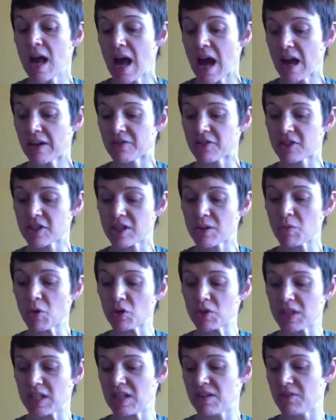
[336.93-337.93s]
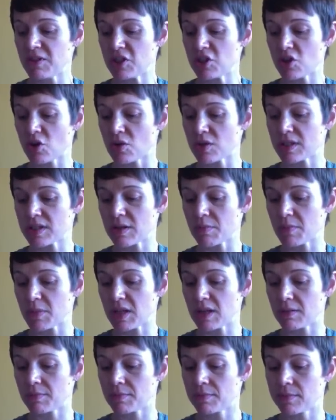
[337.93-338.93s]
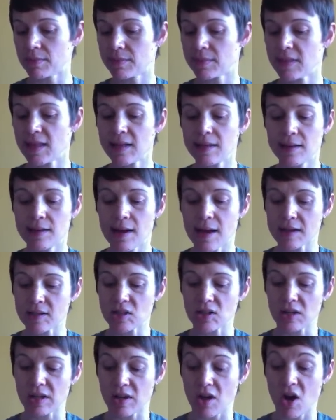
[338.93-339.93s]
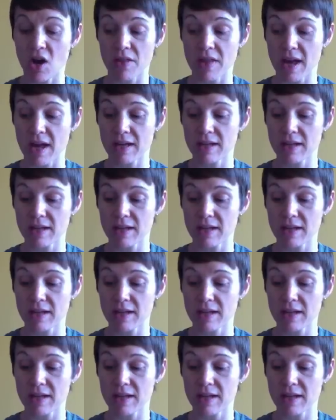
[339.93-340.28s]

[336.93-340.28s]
after some old TV show or something. They didn't actually call